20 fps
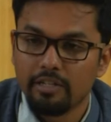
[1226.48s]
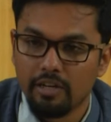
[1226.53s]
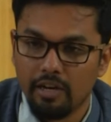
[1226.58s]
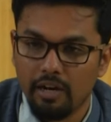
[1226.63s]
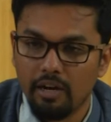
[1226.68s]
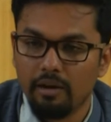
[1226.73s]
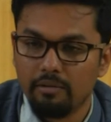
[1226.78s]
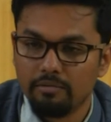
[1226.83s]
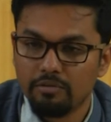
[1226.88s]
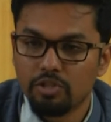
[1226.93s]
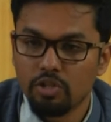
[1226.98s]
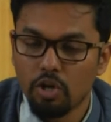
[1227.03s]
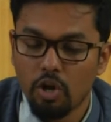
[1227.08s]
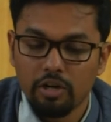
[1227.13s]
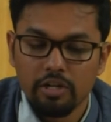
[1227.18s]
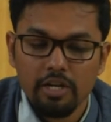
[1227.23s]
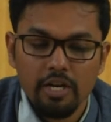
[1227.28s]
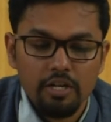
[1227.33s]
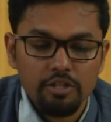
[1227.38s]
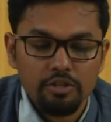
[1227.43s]
um,
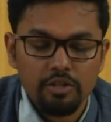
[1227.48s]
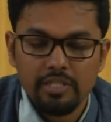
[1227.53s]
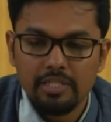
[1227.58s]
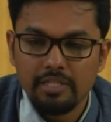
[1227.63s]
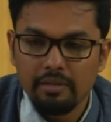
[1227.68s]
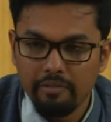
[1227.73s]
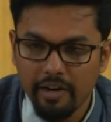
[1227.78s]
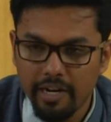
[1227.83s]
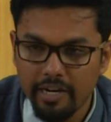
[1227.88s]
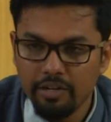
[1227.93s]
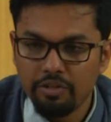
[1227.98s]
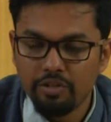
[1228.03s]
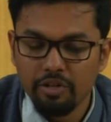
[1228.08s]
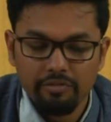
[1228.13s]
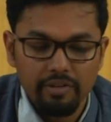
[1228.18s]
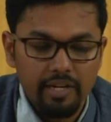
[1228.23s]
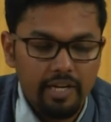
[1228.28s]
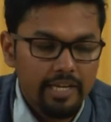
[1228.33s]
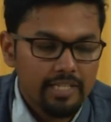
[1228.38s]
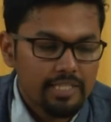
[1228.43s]
slot. So this is a very
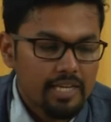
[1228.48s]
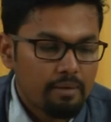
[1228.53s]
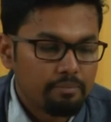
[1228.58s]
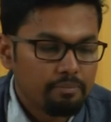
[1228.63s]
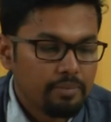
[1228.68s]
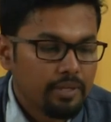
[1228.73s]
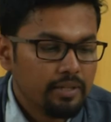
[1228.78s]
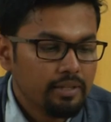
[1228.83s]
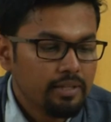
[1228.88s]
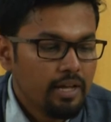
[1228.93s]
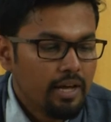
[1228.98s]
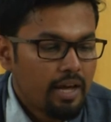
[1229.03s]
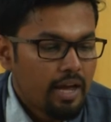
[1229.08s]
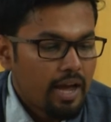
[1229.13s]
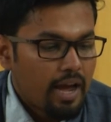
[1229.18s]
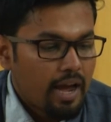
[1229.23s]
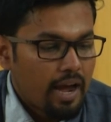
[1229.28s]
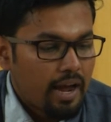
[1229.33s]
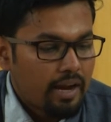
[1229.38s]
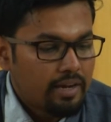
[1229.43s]
trivial example.
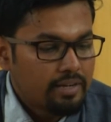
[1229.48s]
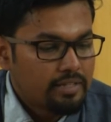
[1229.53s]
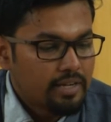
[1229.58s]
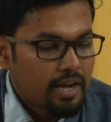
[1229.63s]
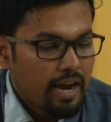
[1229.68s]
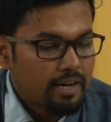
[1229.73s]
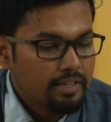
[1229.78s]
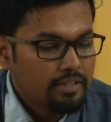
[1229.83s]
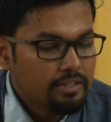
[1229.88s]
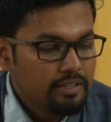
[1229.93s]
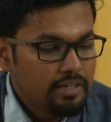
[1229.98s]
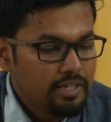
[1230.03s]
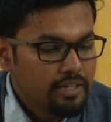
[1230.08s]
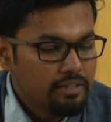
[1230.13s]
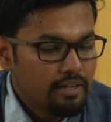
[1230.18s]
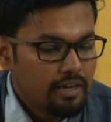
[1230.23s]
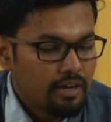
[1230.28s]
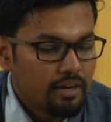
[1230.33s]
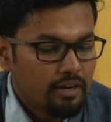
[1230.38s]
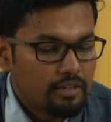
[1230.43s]
And another
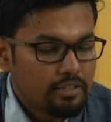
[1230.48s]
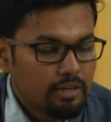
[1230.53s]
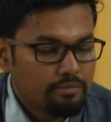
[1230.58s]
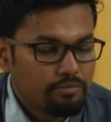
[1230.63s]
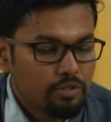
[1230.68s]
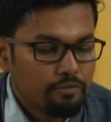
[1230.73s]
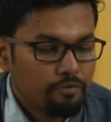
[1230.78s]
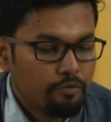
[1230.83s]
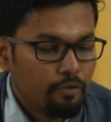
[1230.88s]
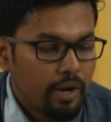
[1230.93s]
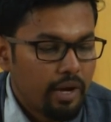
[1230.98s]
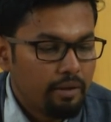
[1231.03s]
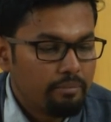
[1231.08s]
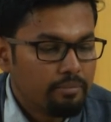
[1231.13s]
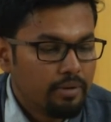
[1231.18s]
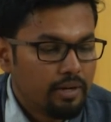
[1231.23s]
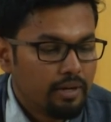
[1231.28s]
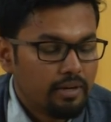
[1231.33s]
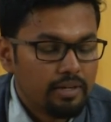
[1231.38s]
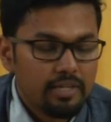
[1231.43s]
in uh, terms of
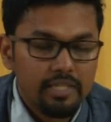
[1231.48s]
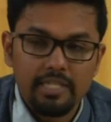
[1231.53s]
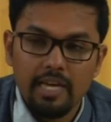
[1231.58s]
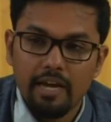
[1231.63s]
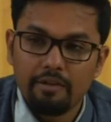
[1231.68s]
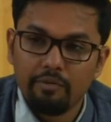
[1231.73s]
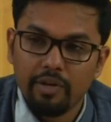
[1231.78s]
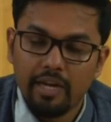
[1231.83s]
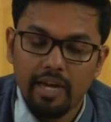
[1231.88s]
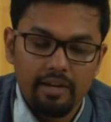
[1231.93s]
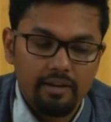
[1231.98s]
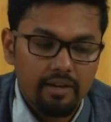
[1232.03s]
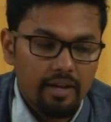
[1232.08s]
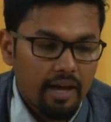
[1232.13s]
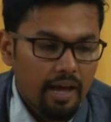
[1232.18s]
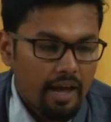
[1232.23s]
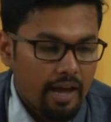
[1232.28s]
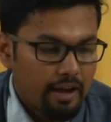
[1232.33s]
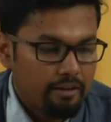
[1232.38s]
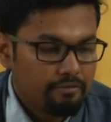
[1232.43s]
web uh, design, we can
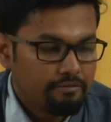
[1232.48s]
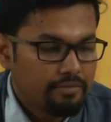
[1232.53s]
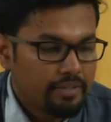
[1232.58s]
have